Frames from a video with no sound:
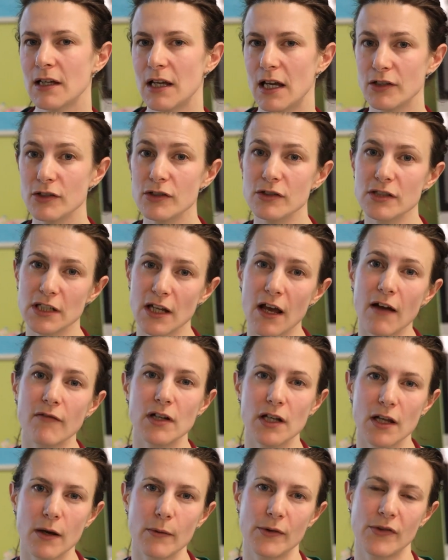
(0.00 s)
and you should have
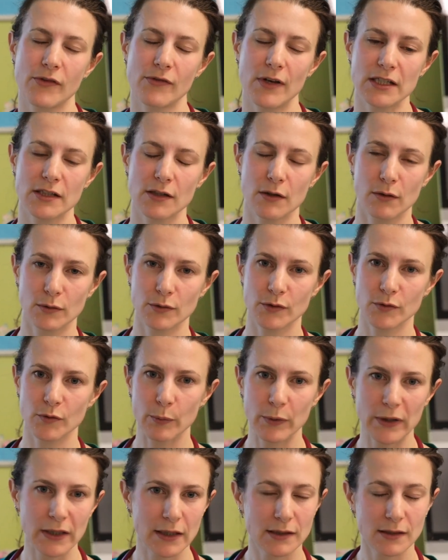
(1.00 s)
a lower threshold of
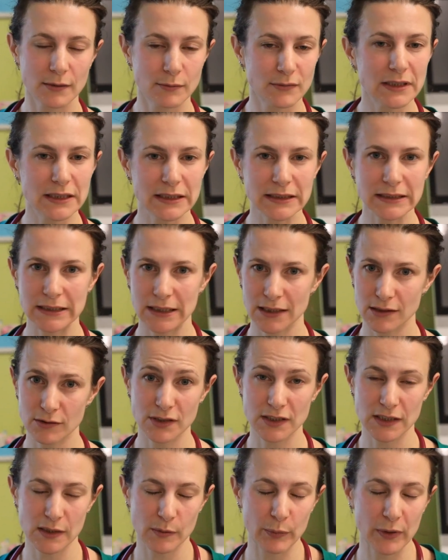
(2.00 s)
bringing them to see your
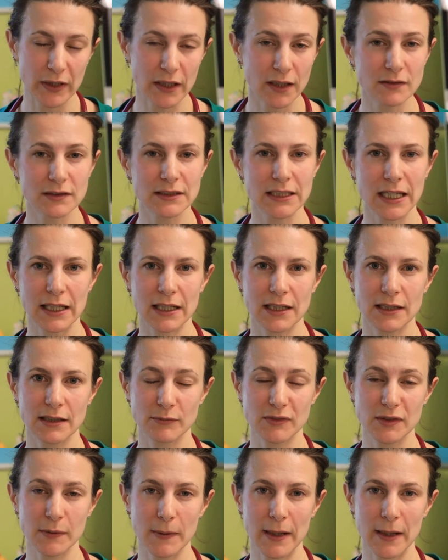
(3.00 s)
GP or taking them to